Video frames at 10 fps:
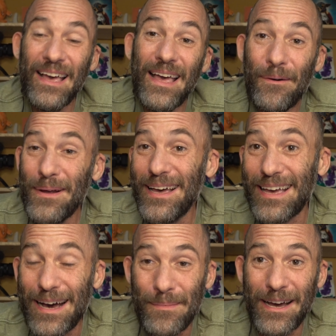And when I
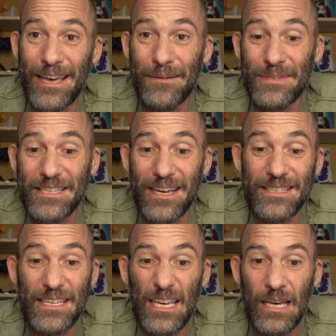got my
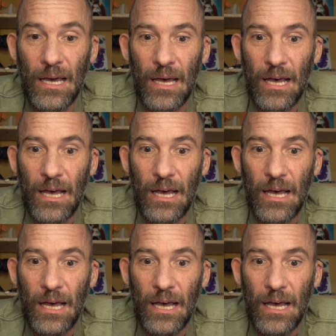MCSE,